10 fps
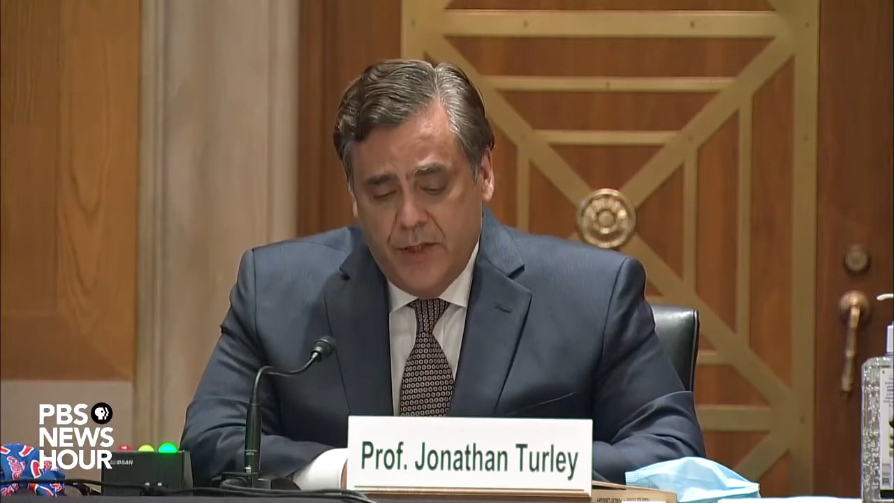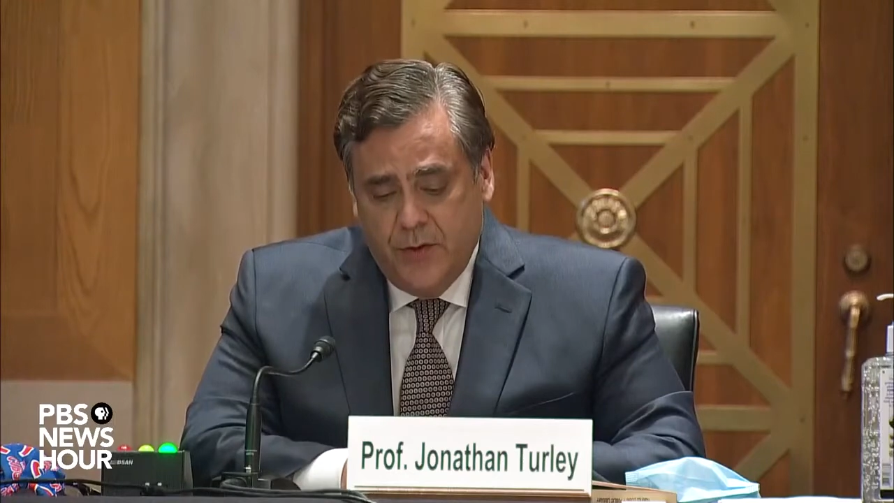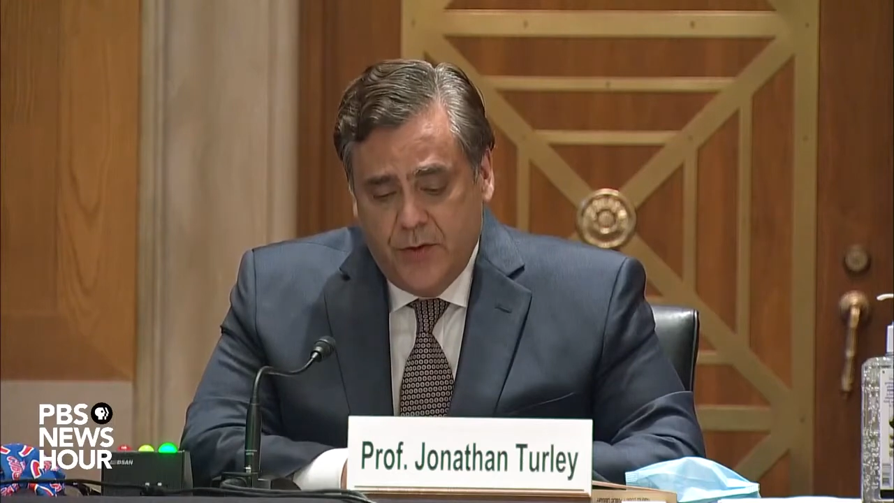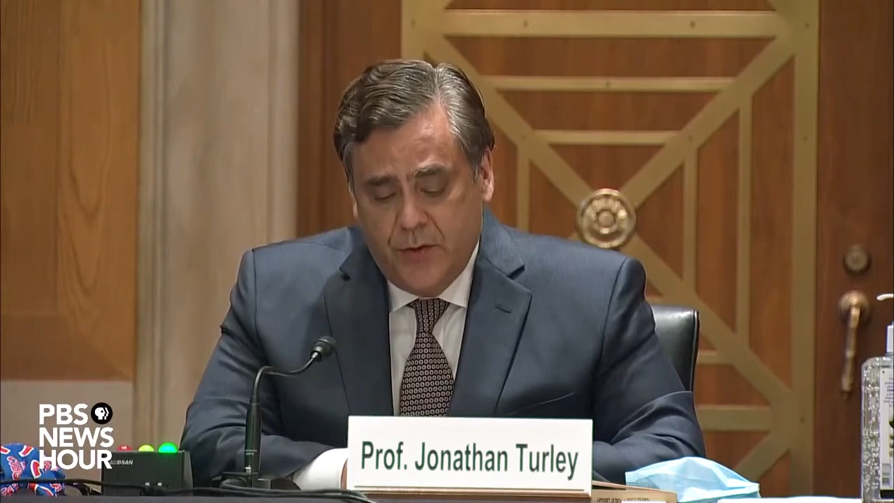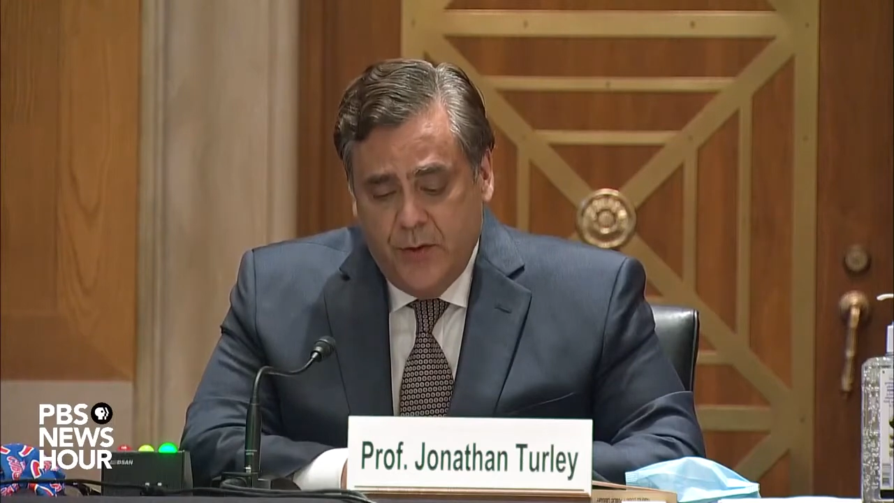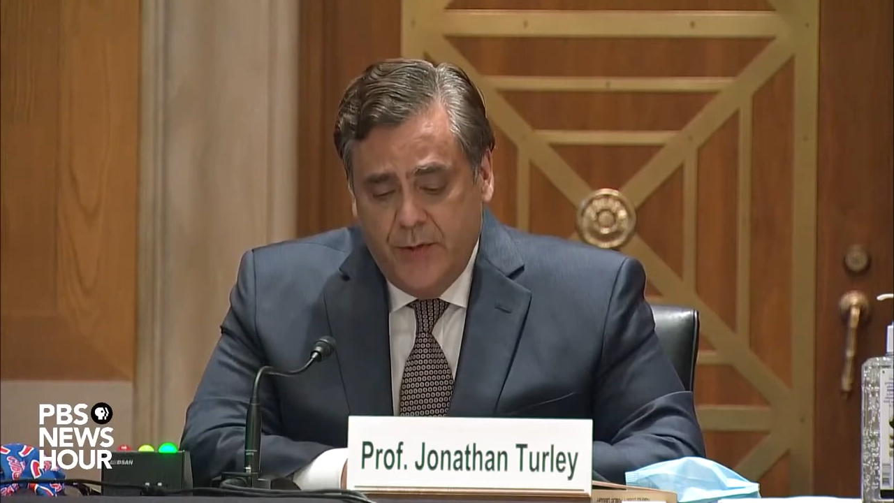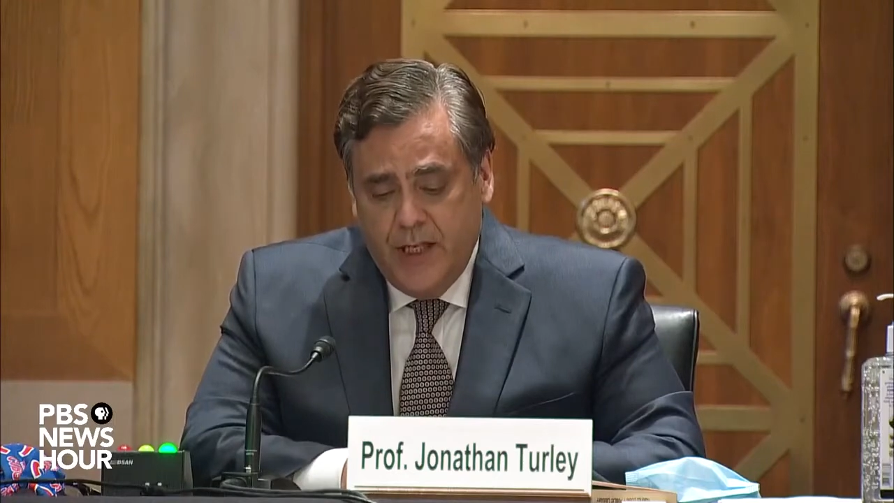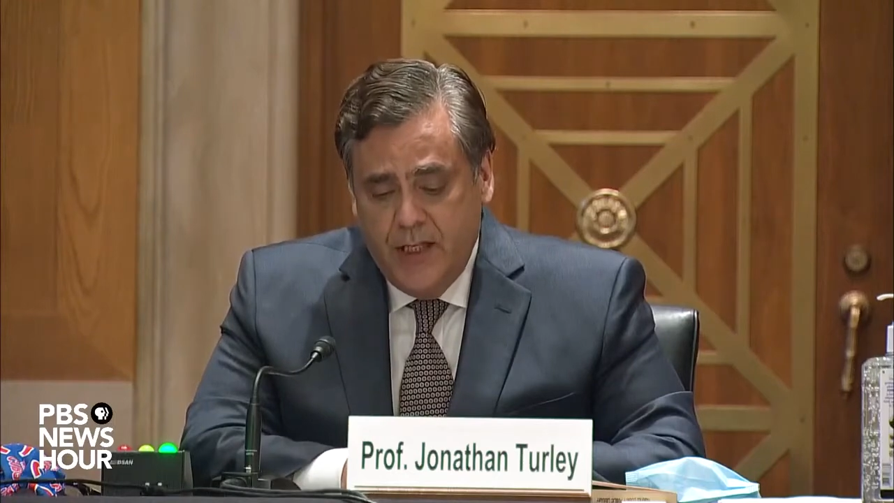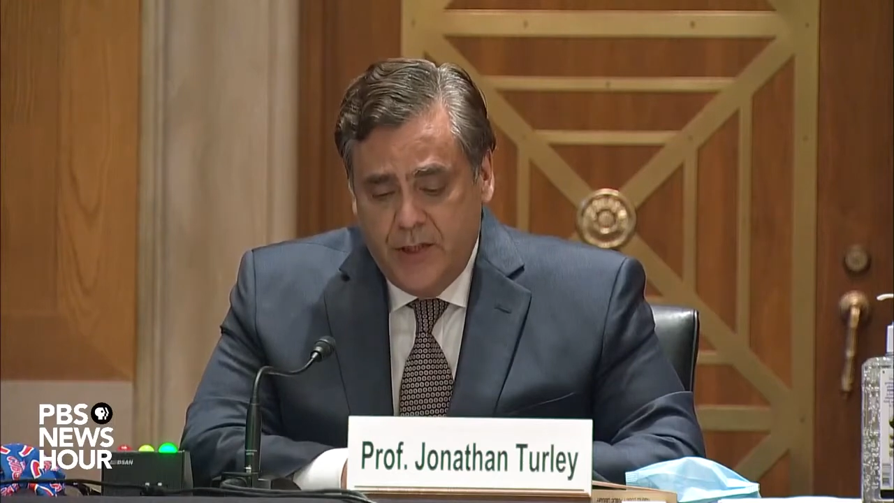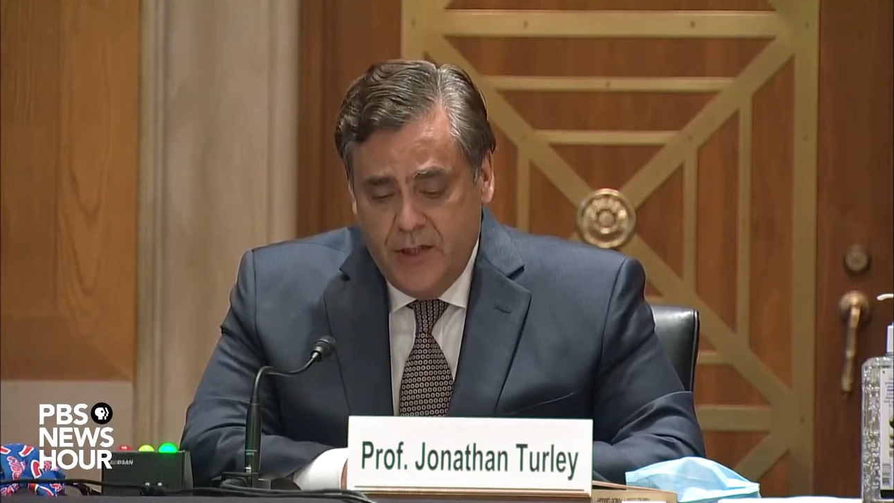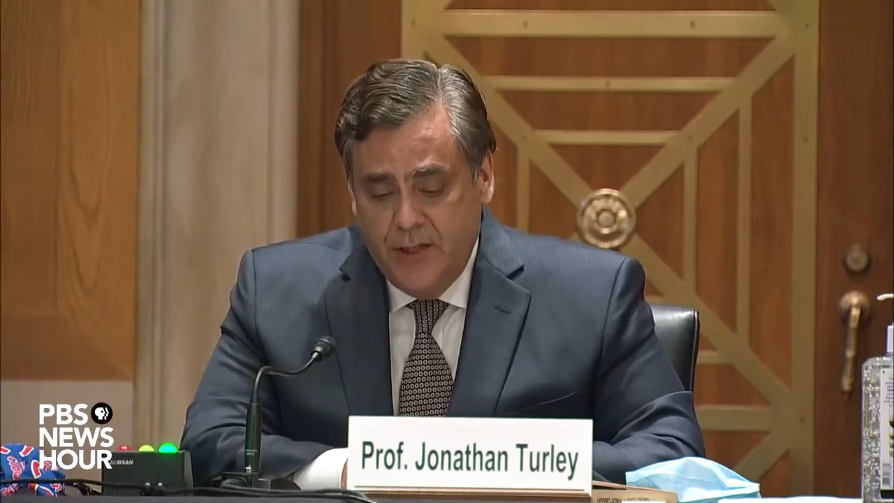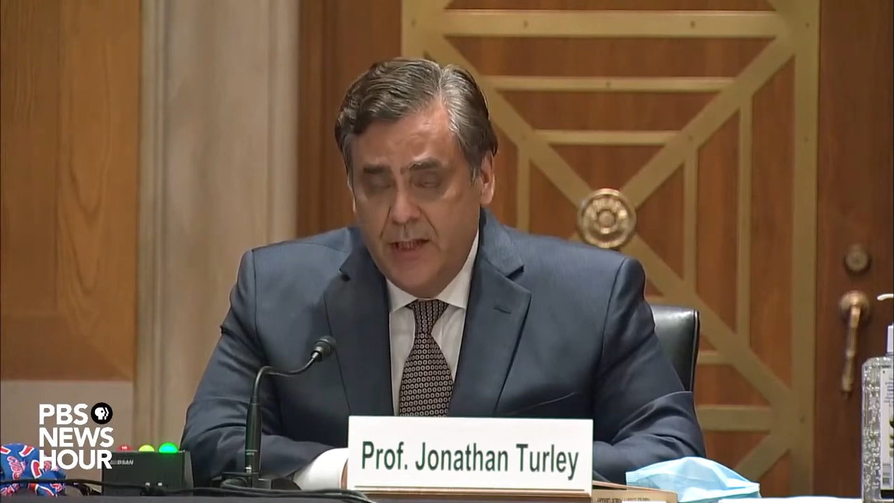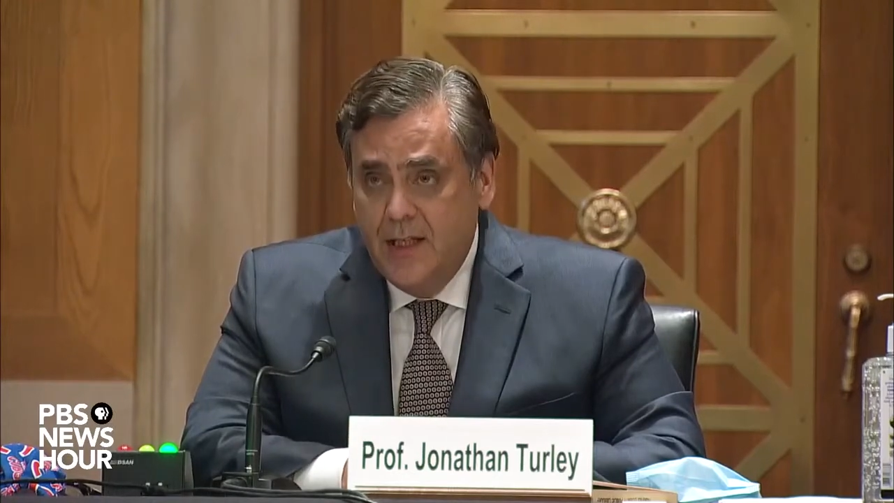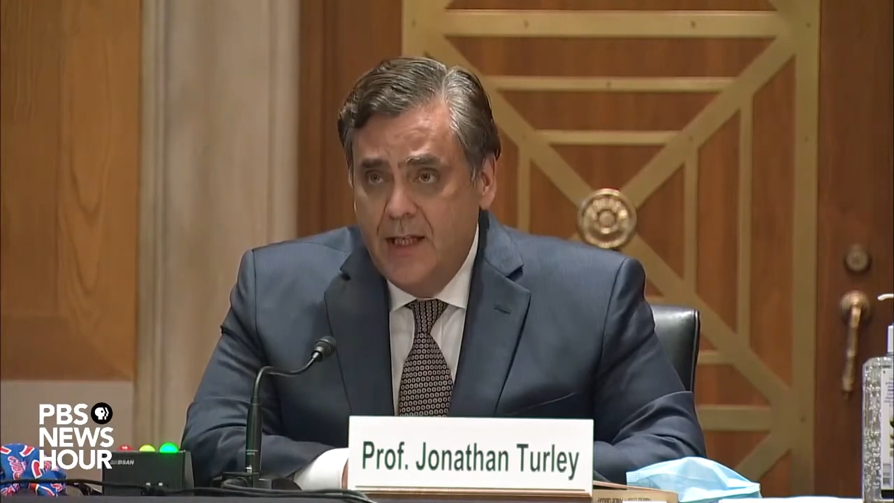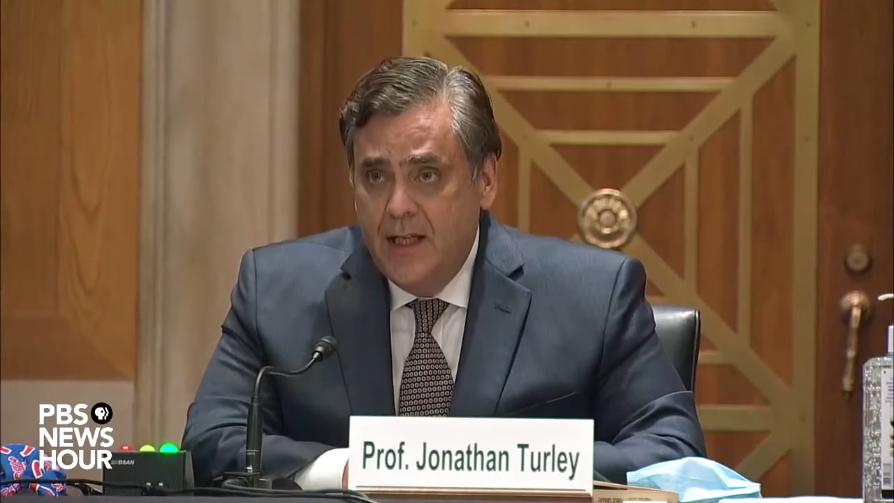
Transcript: racial discrimination.